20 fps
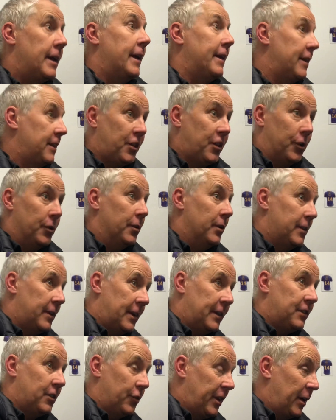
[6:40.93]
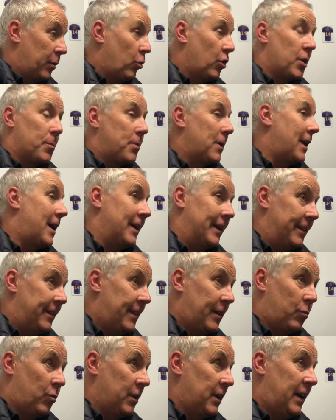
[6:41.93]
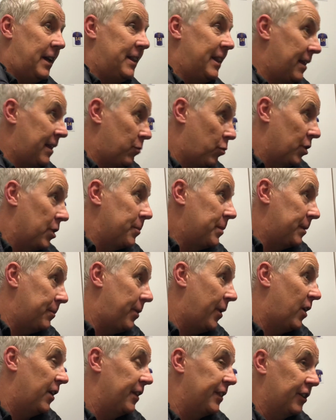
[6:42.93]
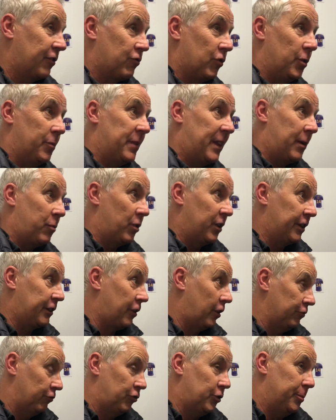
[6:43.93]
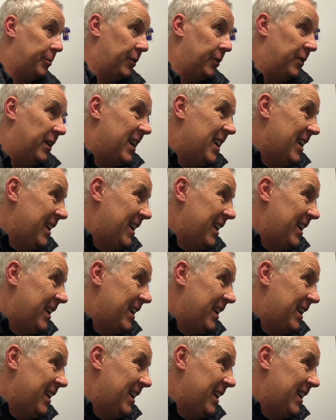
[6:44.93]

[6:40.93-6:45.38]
Yeah, they do. They want to play. They want to be part of the group, and they want to contribute.